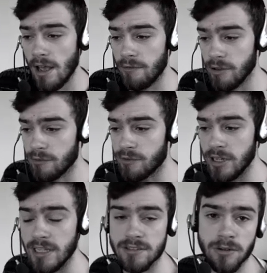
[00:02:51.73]
feel free.
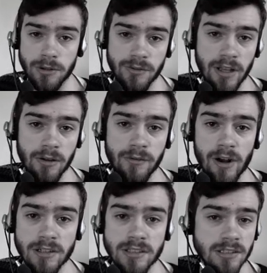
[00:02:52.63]
It's called Fellow
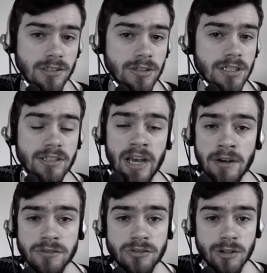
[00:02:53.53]
Foxes. You need
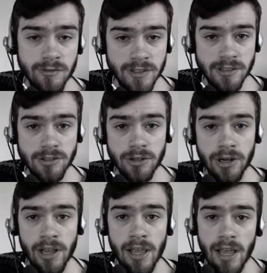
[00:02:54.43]
1,000 trophies to
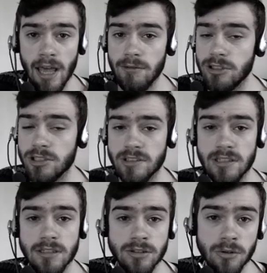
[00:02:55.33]
join, and we
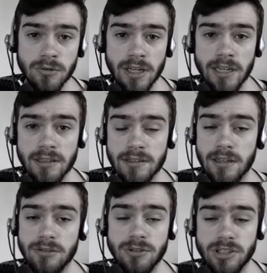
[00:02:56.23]
just donate
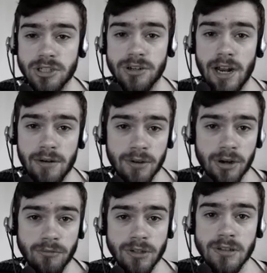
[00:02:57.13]
to each other, and we are
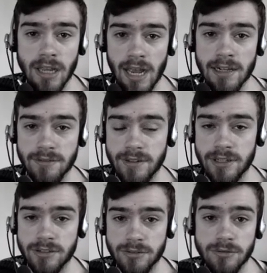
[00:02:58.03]
really active there.
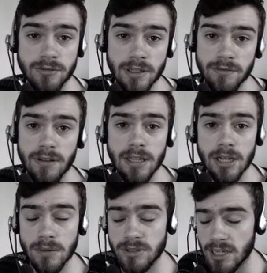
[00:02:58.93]
So definitely
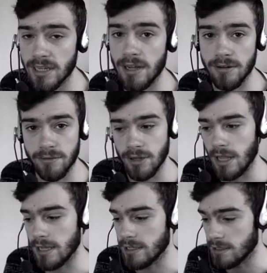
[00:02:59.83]
come check it out if you
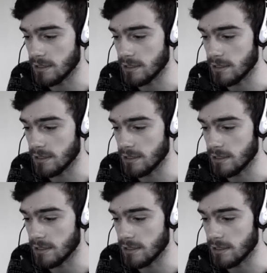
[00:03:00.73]
like the